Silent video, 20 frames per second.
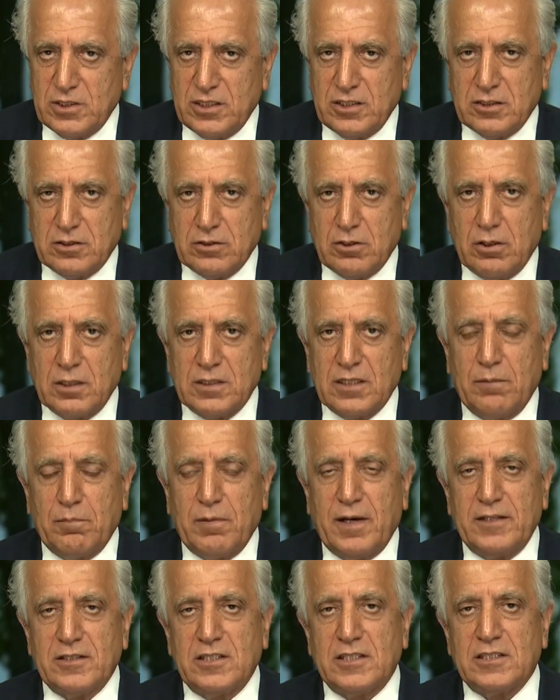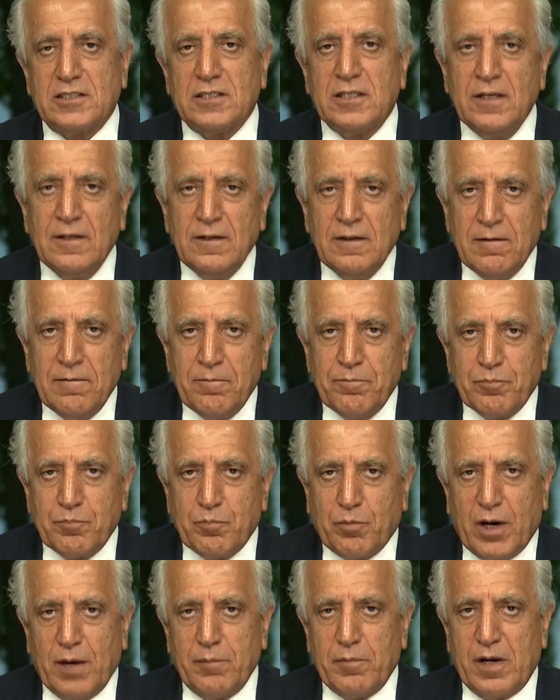He's talked about his
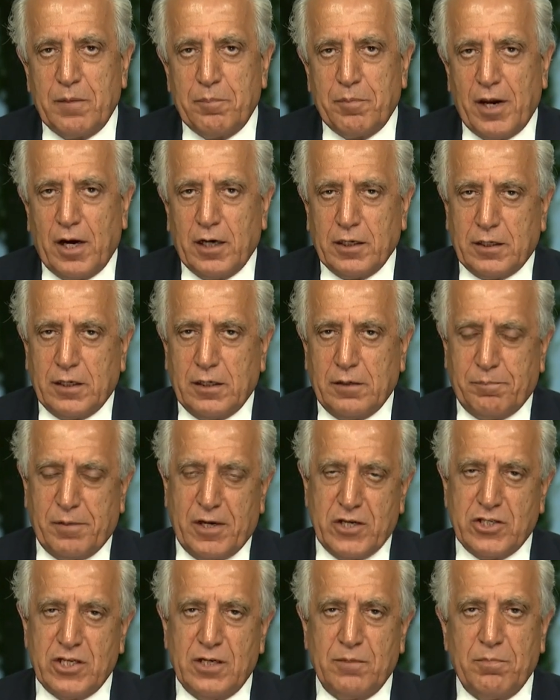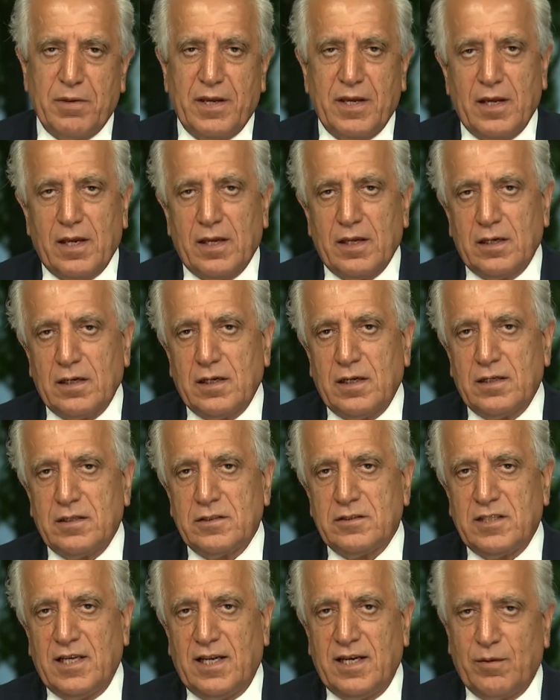primary preoccupation being
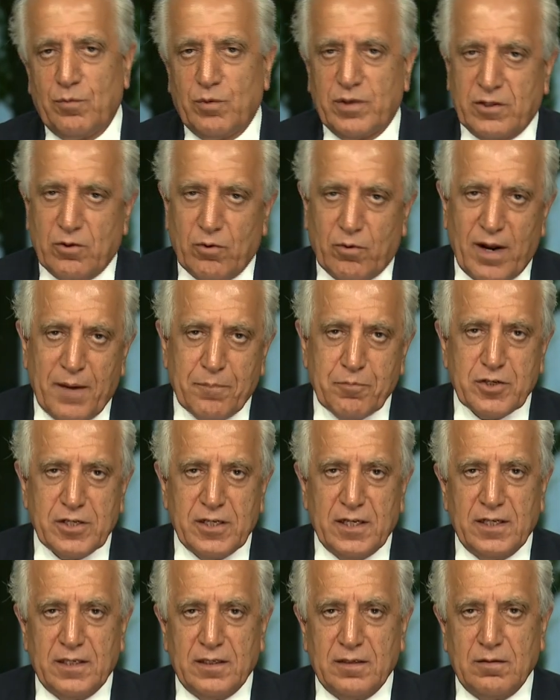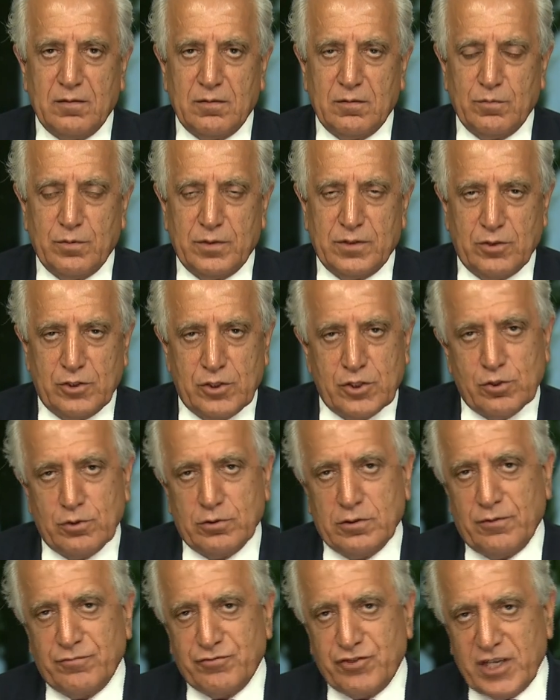dealing with corruption, with
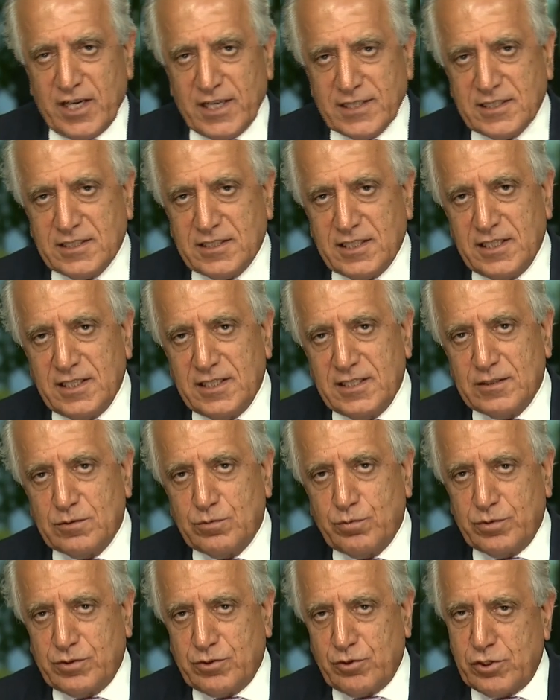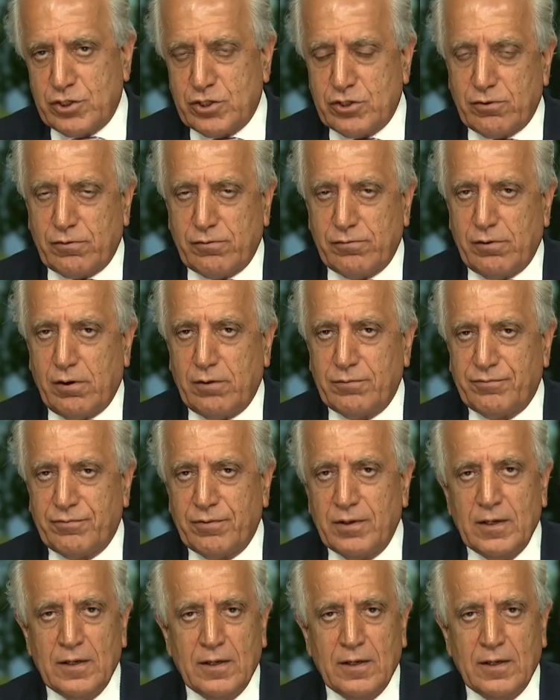issues of justice, with issue of